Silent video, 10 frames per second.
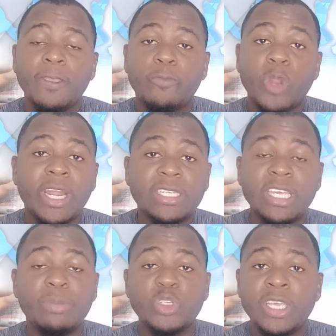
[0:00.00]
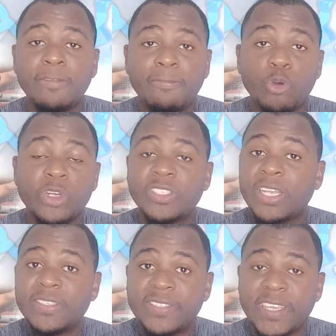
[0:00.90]
If we're not able to hit 4s
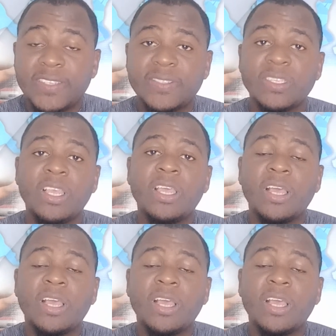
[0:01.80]
and 6,